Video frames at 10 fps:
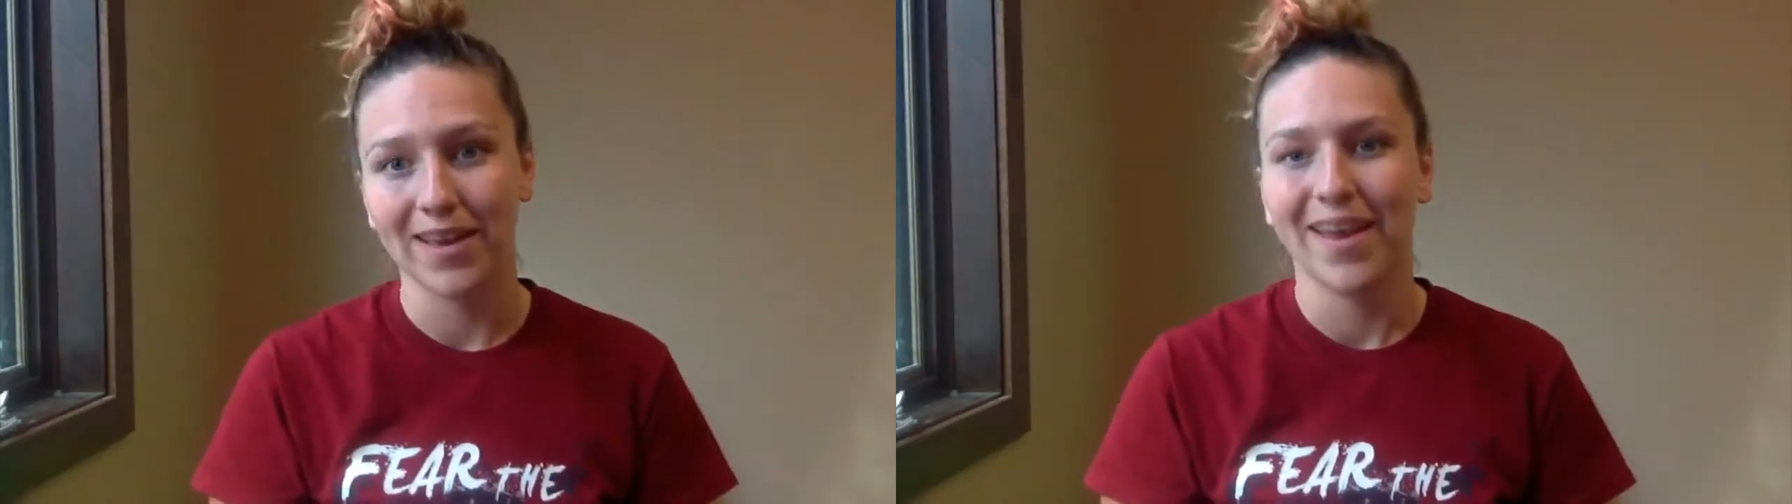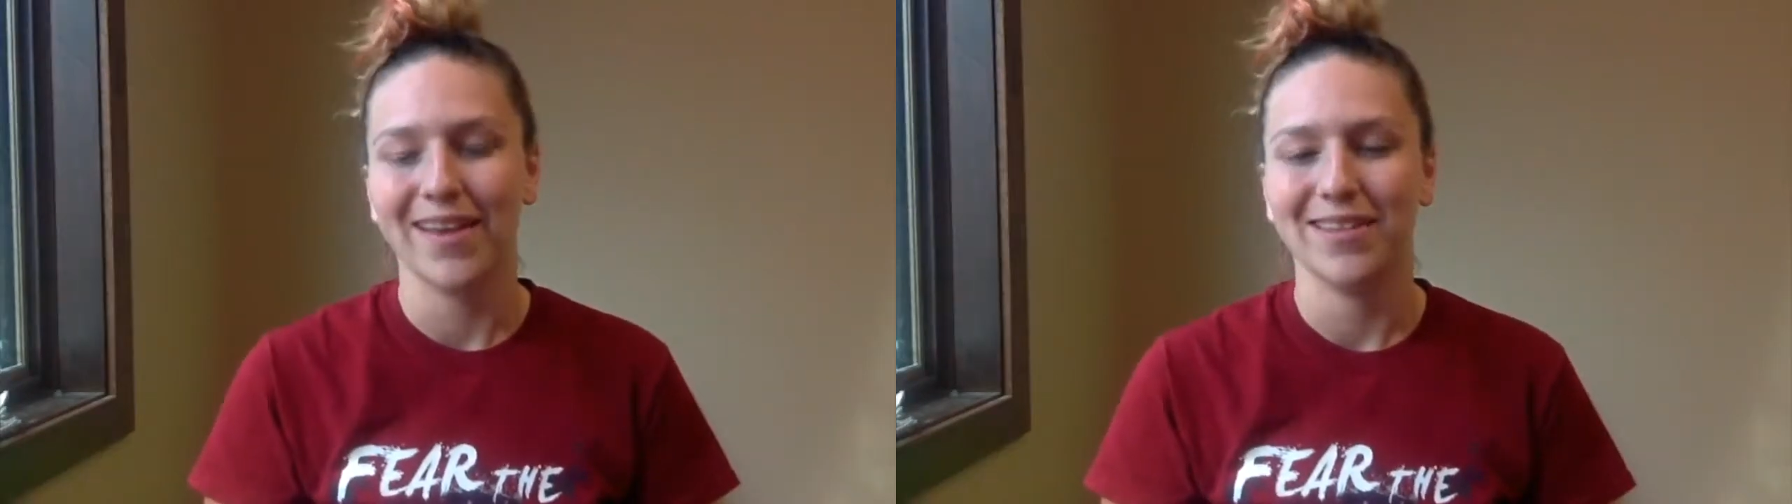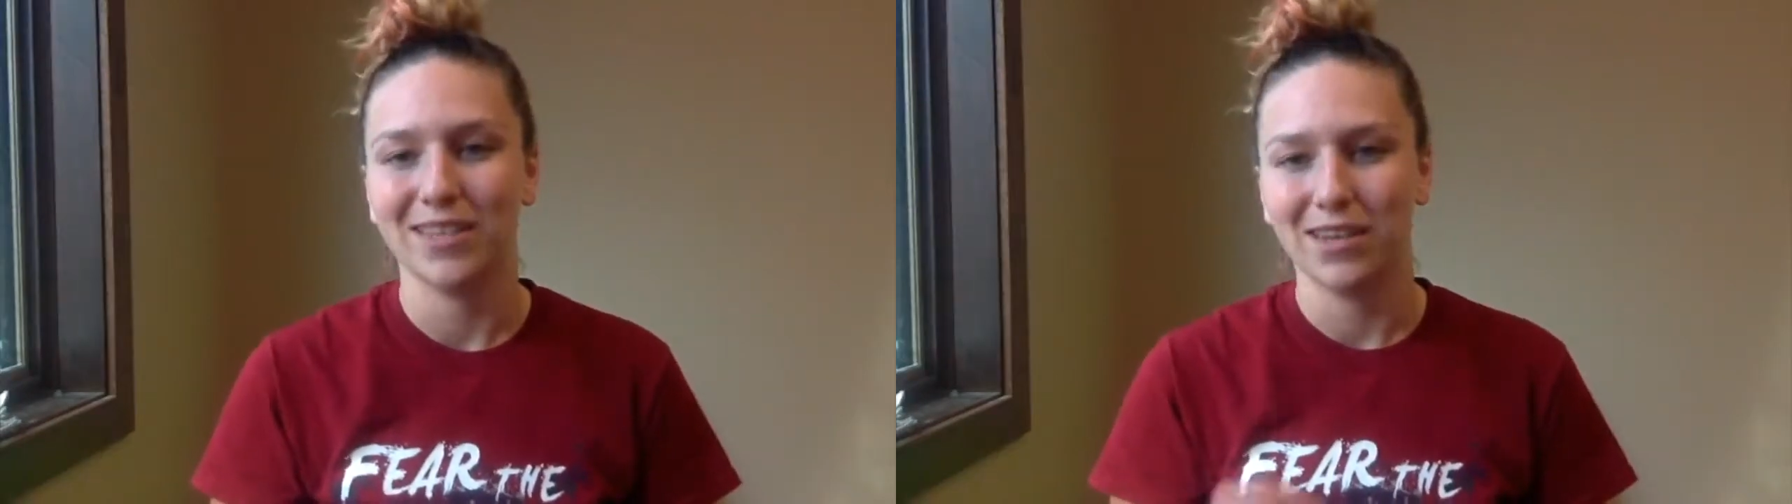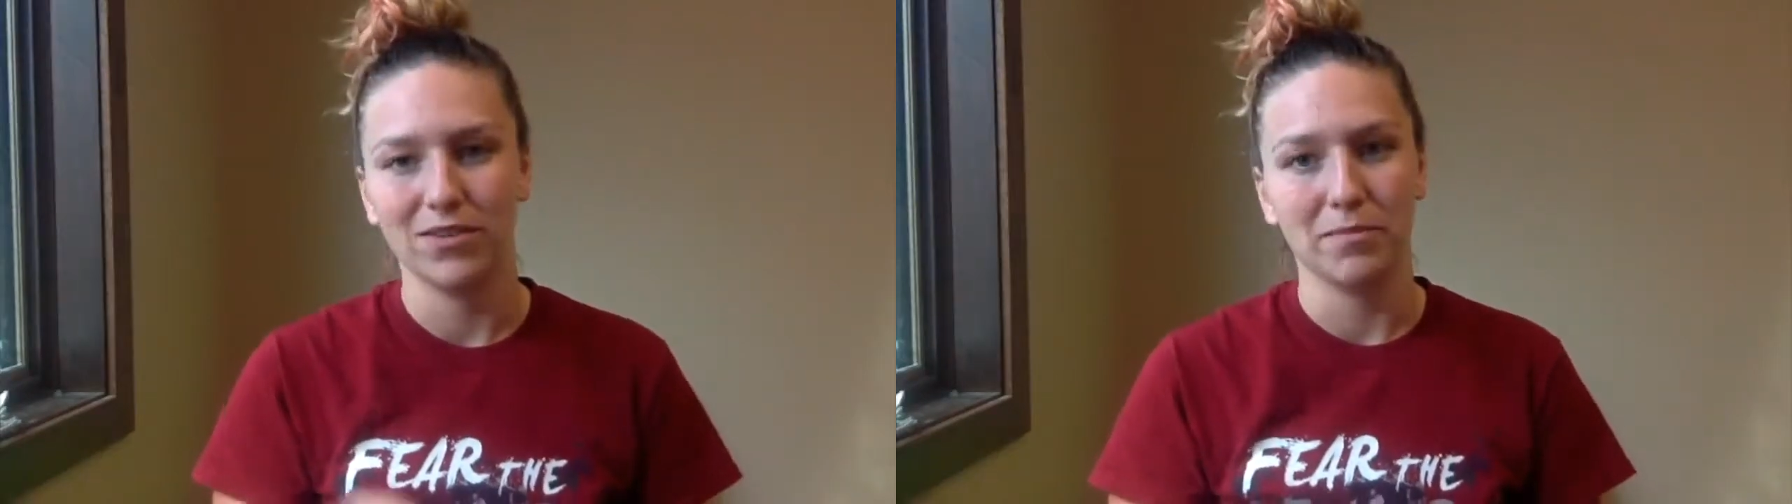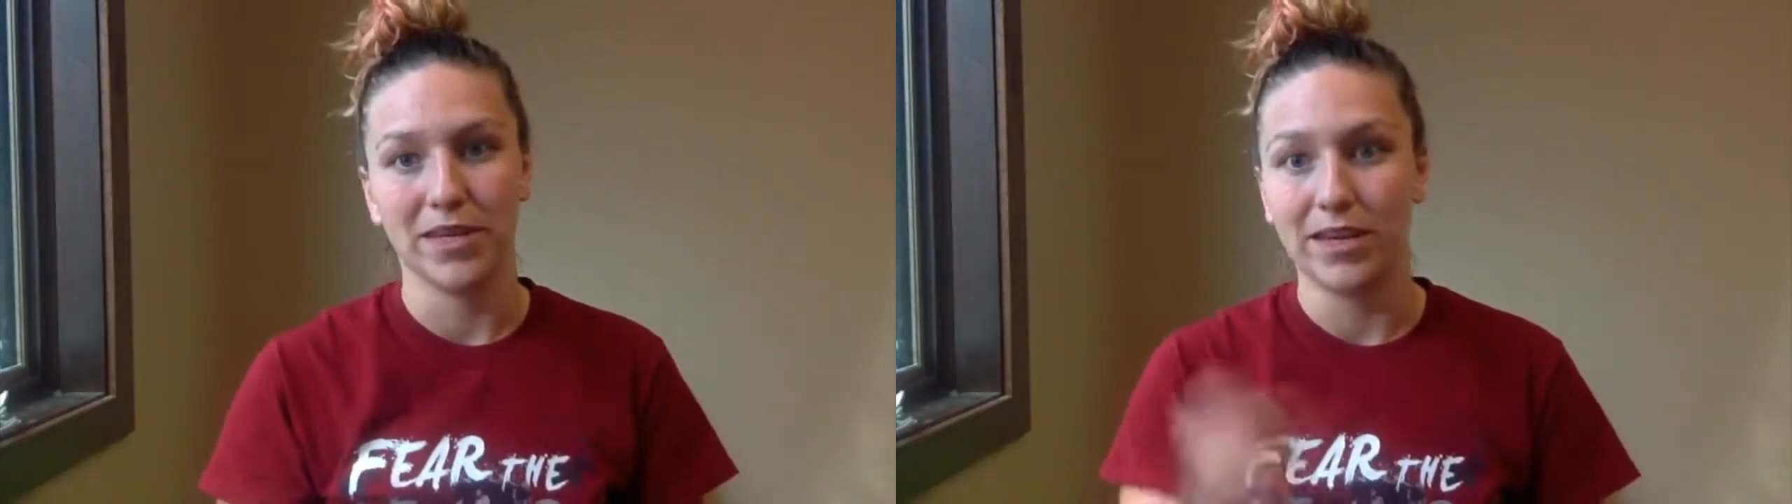instead of
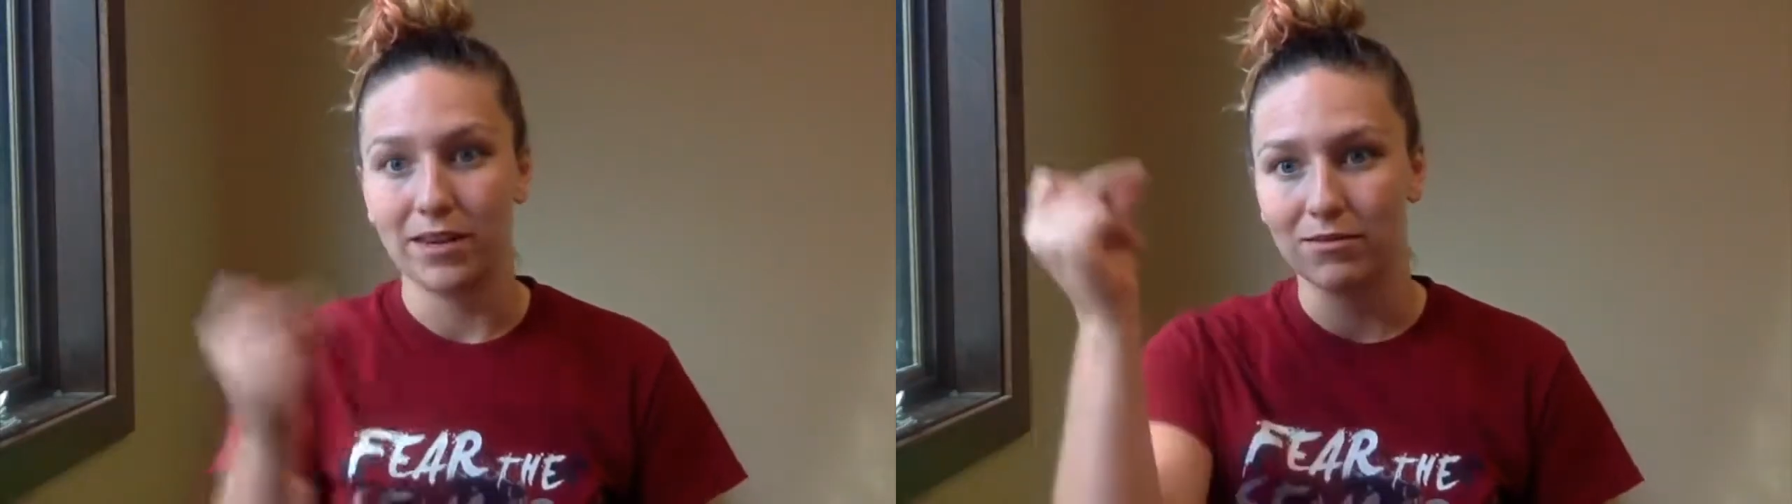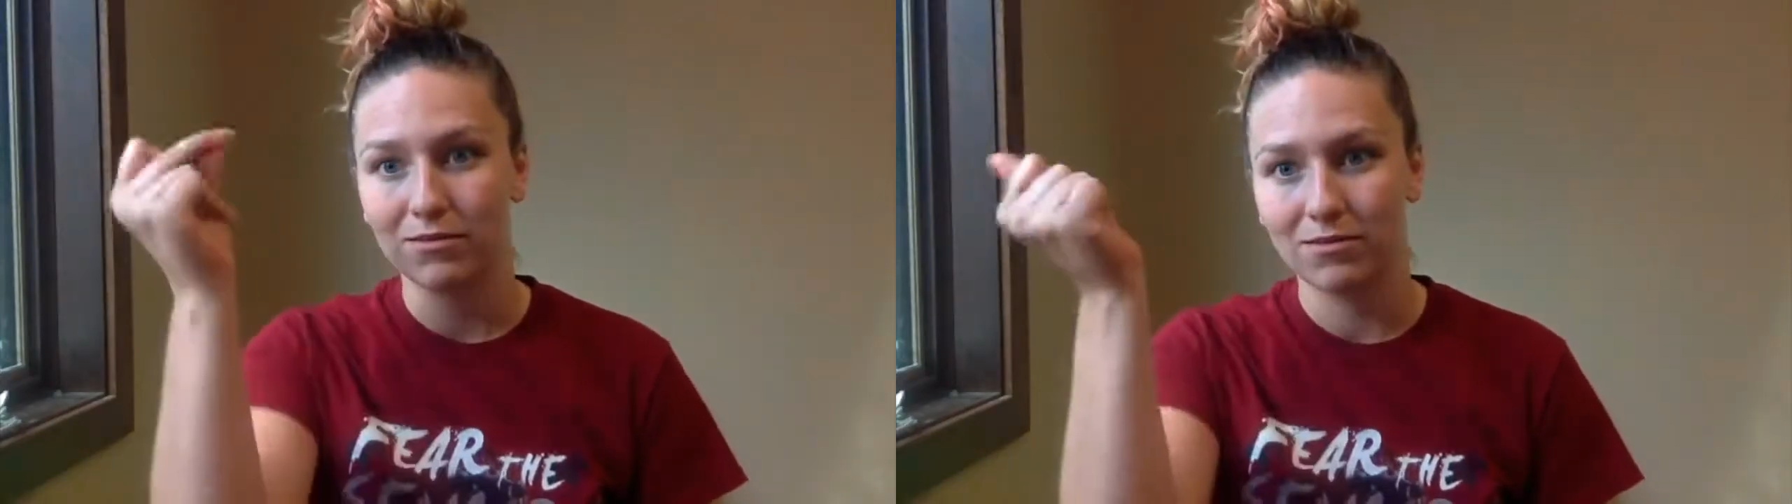it being